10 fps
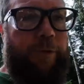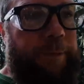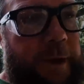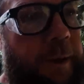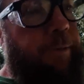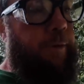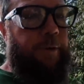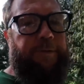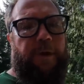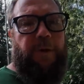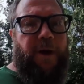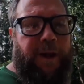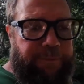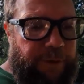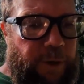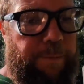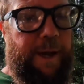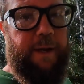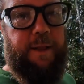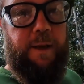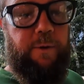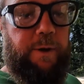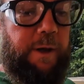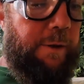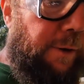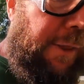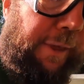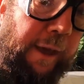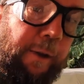from the coupler, so I have to go back down underneath the